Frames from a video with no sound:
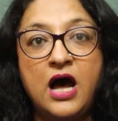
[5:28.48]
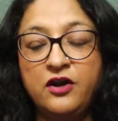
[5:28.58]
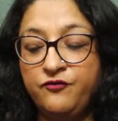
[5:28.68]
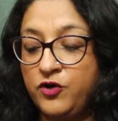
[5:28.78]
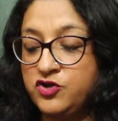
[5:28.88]

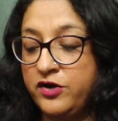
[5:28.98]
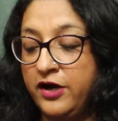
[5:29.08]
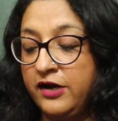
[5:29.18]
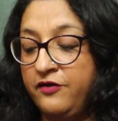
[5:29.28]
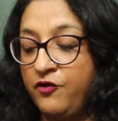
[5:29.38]

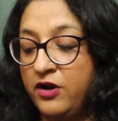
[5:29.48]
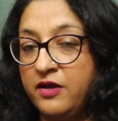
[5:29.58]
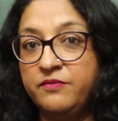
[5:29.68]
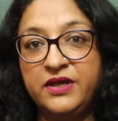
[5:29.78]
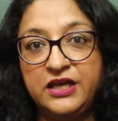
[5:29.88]
Unfortunately for
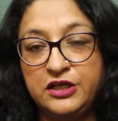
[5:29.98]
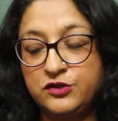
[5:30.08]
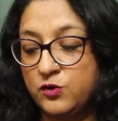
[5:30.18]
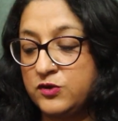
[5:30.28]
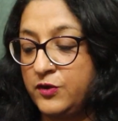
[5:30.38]
him, he
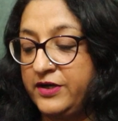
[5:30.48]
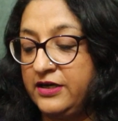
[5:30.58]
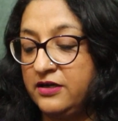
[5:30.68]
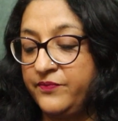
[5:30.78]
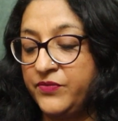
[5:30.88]
is also
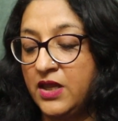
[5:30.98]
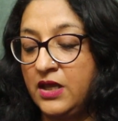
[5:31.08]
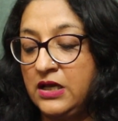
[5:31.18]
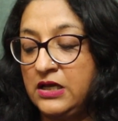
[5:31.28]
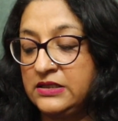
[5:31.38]
dead.
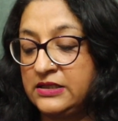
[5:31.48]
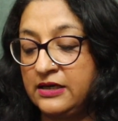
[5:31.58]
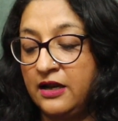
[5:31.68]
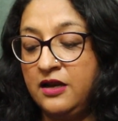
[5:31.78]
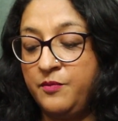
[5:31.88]

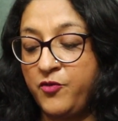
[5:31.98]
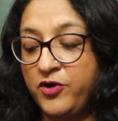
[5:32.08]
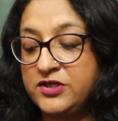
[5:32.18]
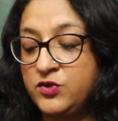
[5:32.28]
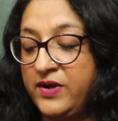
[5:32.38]
Suddenly
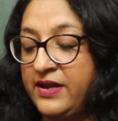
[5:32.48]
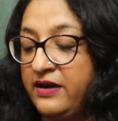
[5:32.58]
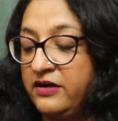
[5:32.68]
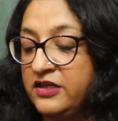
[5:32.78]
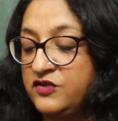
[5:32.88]
poised to
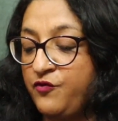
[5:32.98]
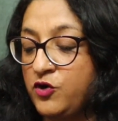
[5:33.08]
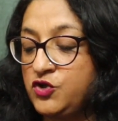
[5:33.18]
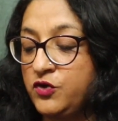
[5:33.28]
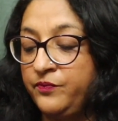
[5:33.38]
inherit his
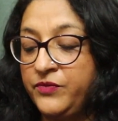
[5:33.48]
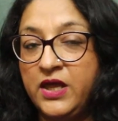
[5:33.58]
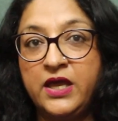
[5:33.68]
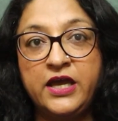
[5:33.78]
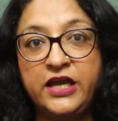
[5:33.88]
fortune,
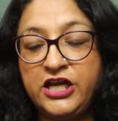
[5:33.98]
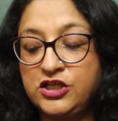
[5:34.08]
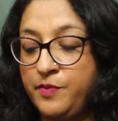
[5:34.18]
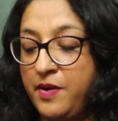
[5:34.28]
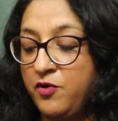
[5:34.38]

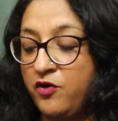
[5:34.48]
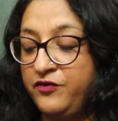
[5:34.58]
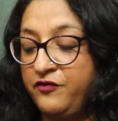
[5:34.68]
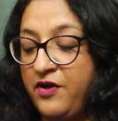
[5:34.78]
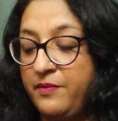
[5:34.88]
each member
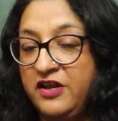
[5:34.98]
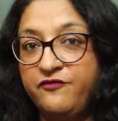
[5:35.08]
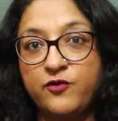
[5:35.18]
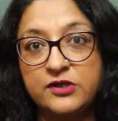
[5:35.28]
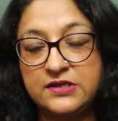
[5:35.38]
of the family
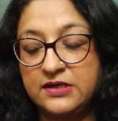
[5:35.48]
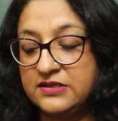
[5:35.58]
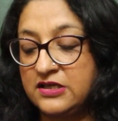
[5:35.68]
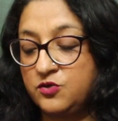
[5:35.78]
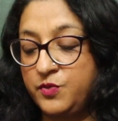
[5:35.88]
falls under
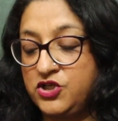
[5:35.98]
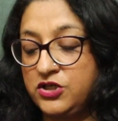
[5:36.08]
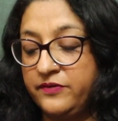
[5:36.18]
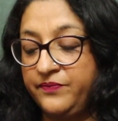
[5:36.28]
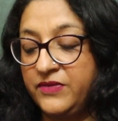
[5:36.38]

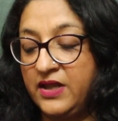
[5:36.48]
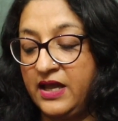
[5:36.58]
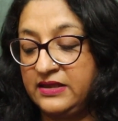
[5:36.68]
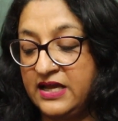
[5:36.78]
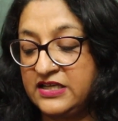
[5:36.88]
suspicion.
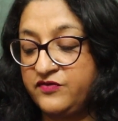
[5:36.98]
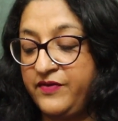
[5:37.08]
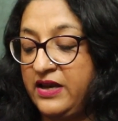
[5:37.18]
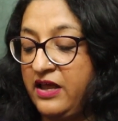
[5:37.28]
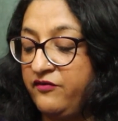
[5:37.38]
And that's
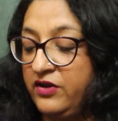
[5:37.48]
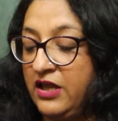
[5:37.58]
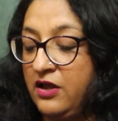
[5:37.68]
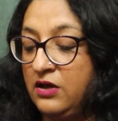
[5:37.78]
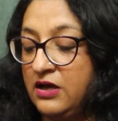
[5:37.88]
when
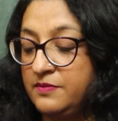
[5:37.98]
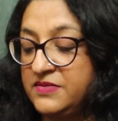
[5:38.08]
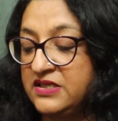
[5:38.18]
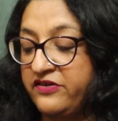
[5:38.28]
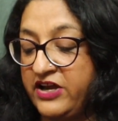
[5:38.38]
everything
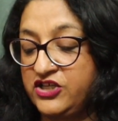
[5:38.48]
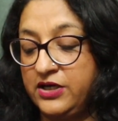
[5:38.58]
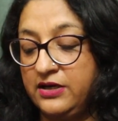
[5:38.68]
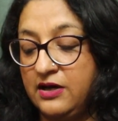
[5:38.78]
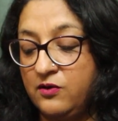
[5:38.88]
comes
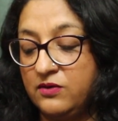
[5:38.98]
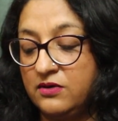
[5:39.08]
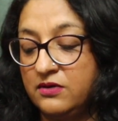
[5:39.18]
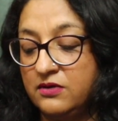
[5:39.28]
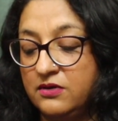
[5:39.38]
crashing down.
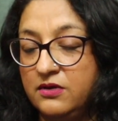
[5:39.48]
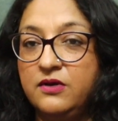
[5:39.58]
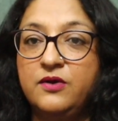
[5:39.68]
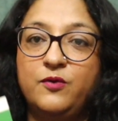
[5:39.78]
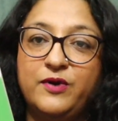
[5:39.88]

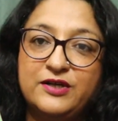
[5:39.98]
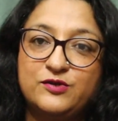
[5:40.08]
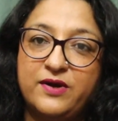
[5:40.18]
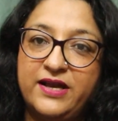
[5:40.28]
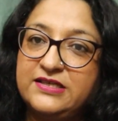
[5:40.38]
Okay,
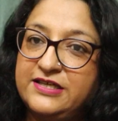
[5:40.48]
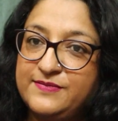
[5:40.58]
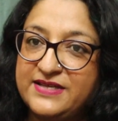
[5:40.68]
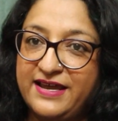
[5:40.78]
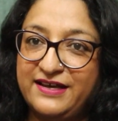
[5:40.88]
so again
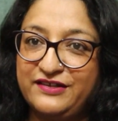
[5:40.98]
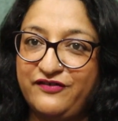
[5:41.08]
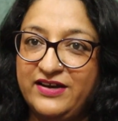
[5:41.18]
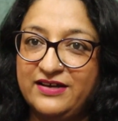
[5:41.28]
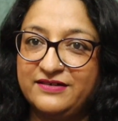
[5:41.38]
seems like a
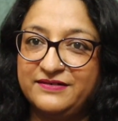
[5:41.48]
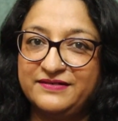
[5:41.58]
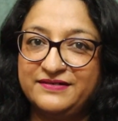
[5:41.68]
thriller.